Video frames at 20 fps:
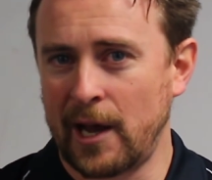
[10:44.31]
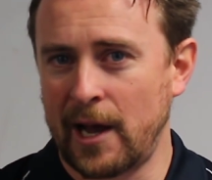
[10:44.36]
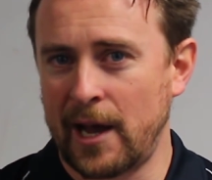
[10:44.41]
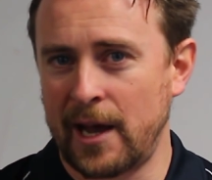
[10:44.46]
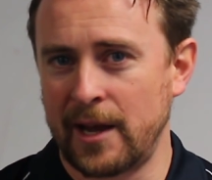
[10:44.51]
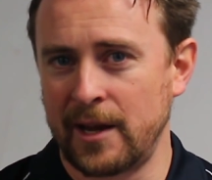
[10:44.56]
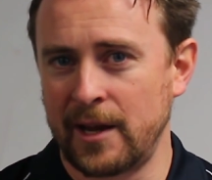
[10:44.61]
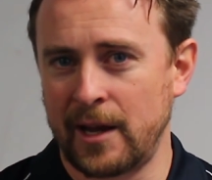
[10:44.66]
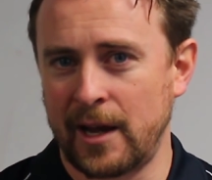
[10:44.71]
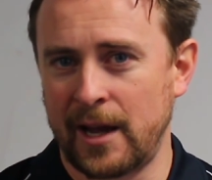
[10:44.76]

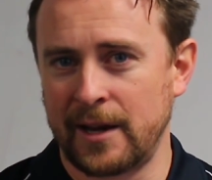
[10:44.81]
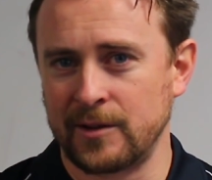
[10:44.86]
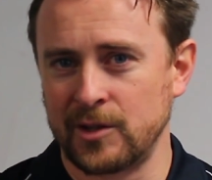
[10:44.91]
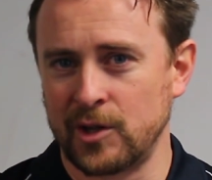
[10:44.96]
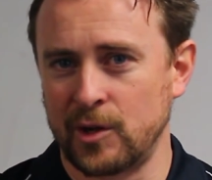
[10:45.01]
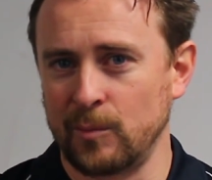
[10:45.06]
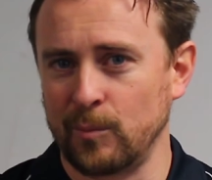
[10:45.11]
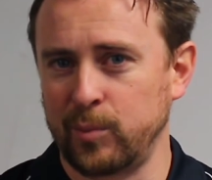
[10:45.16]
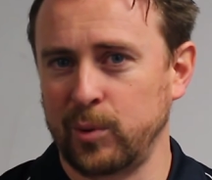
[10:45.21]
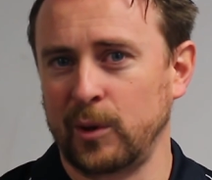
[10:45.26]
and
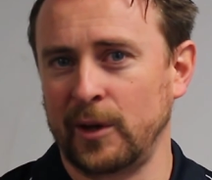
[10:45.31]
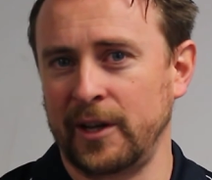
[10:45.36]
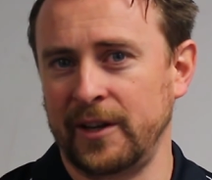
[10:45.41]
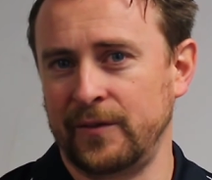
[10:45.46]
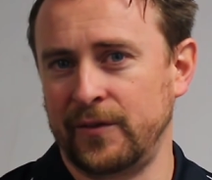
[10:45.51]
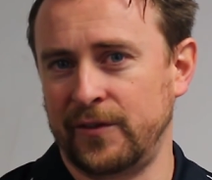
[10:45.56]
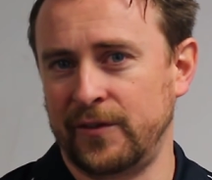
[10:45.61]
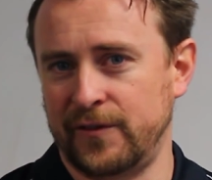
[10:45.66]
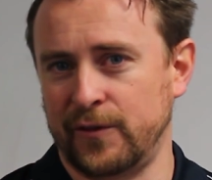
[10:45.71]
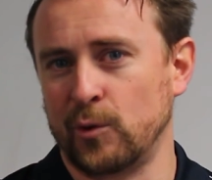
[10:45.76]

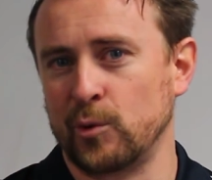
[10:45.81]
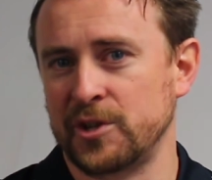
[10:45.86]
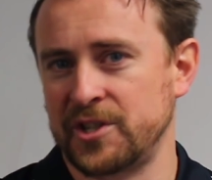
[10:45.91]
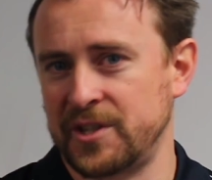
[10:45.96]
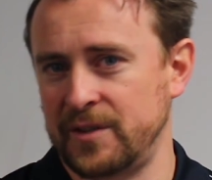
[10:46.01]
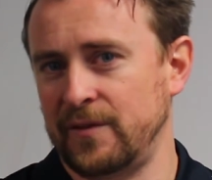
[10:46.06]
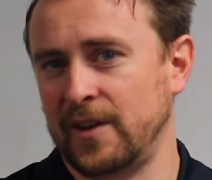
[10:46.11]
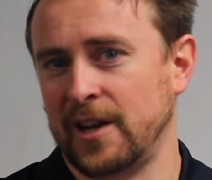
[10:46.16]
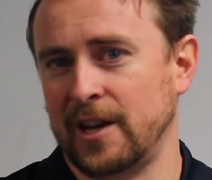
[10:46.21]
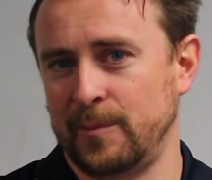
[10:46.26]
complete force
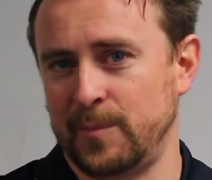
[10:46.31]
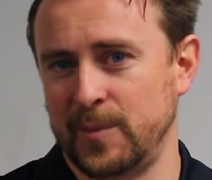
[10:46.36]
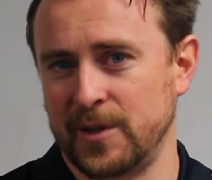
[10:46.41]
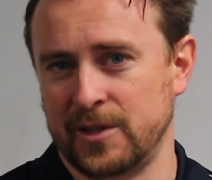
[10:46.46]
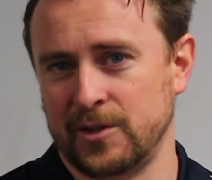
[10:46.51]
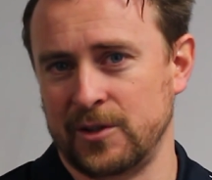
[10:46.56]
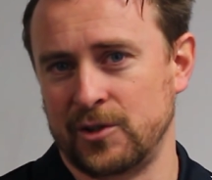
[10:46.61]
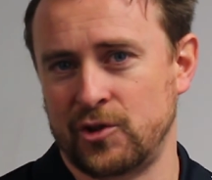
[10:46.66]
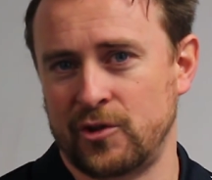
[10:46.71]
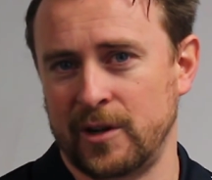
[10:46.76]

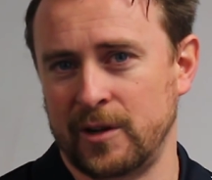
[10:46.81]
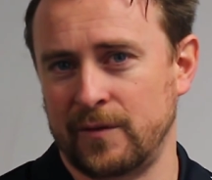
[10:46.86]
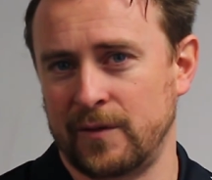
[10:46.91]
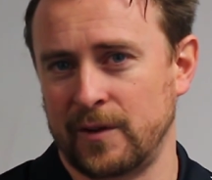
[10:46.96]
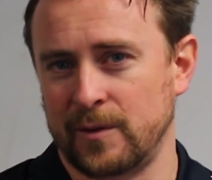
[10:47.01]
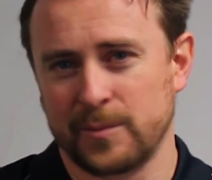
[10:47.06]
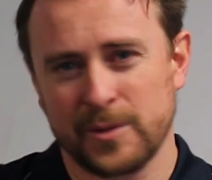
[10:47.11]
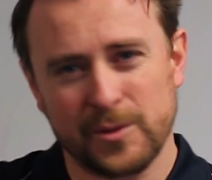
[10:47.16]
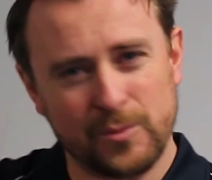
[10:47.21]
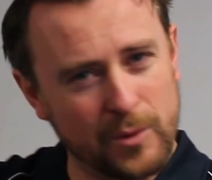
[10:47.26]
development and strength
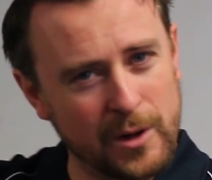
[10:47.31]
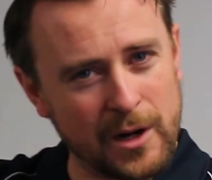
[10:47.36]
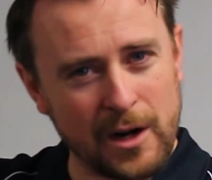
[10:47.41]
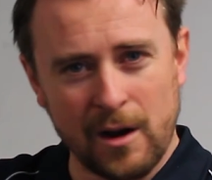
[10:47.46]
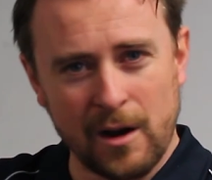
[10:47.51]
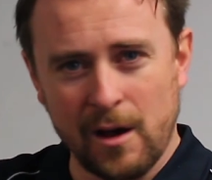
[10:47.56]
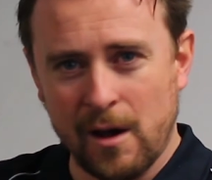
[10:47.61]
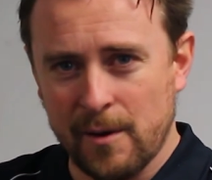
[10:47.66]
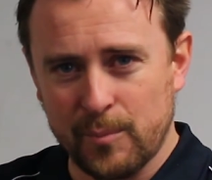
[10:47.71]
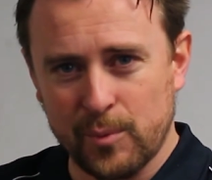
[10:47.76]
development. This is where a
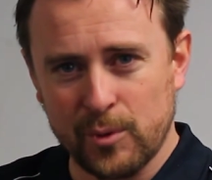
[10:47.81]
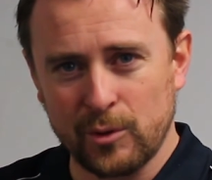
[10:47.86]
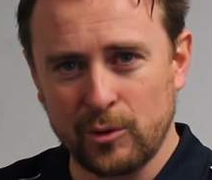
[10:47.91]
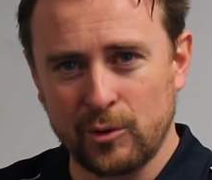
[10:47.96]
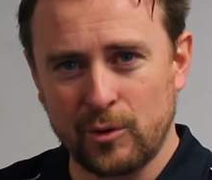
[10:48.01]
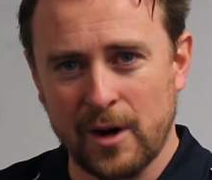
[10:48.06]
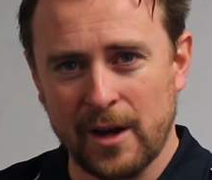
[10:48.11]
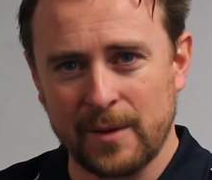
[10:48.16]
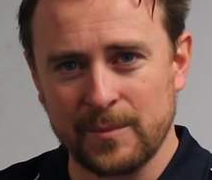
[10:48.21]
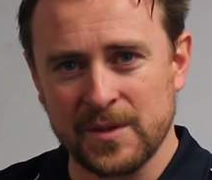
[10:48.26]
lot of
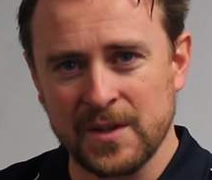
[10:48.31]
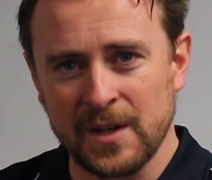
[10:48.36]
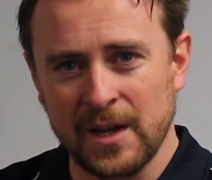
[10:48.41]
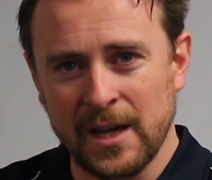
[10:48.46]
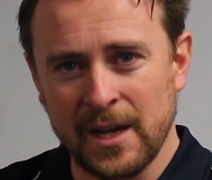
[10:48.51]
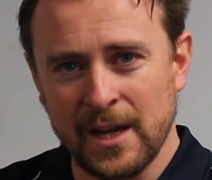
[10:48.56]
programs